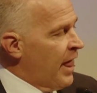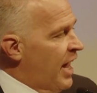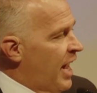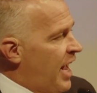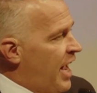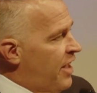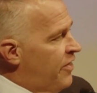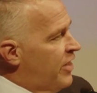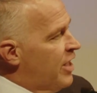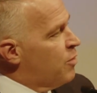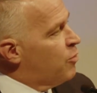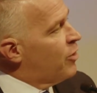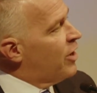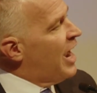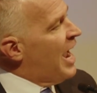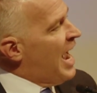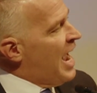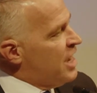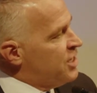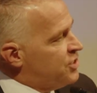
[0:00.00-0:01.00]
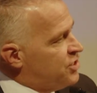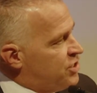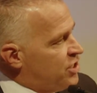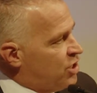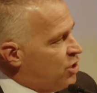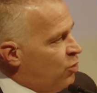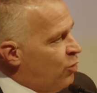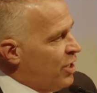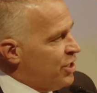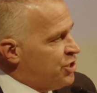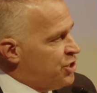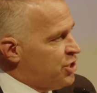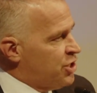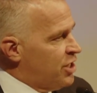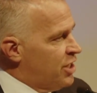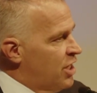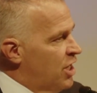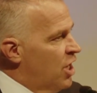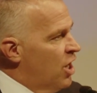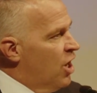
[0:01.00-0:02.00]
and they were asked the
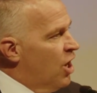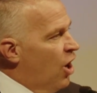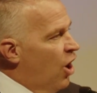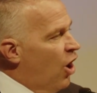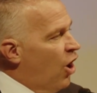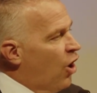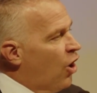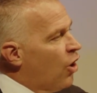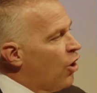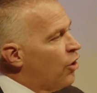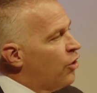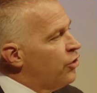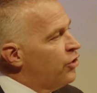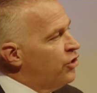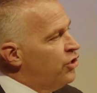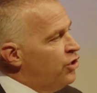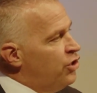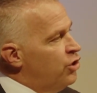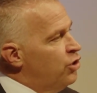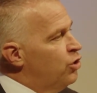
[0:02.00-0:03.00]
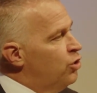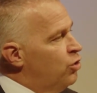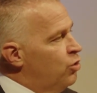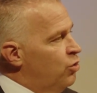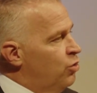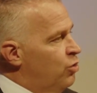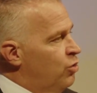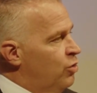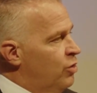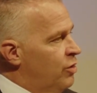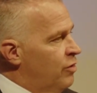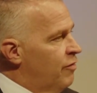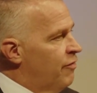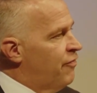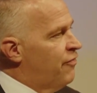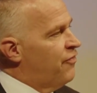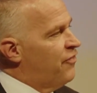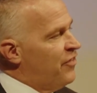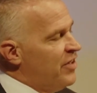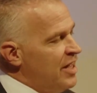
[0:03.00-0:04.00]
question, are you
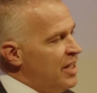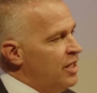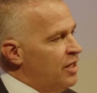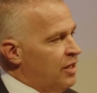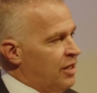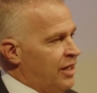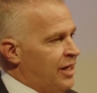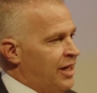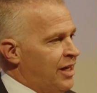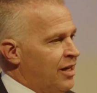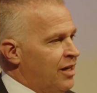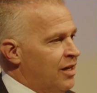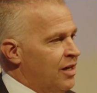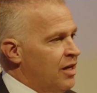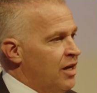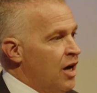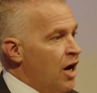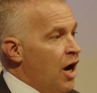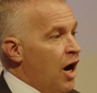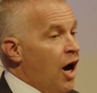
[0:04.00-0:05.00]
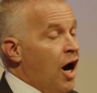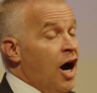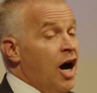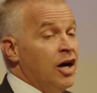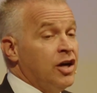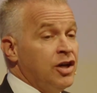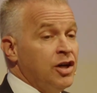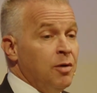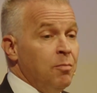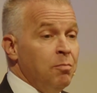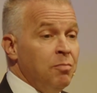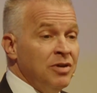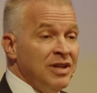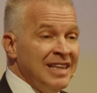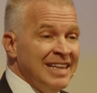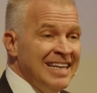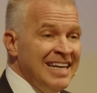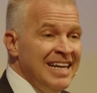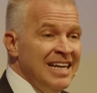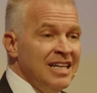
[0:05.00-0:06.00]
feeling a
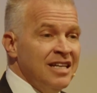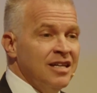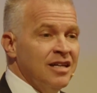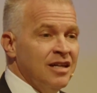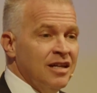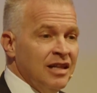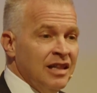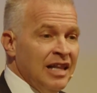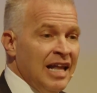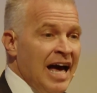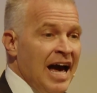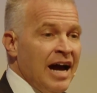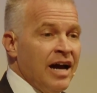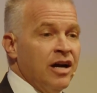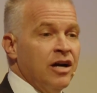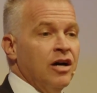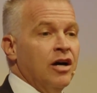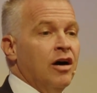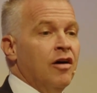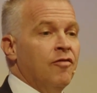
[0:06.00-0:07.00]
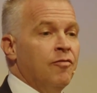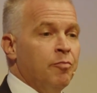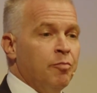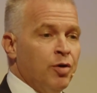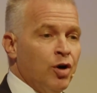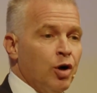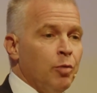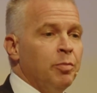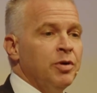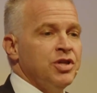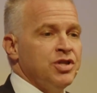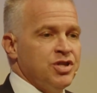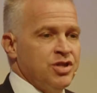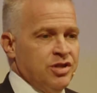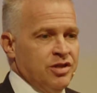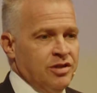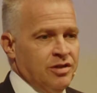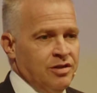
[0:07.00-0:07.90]
complete lack of purpose?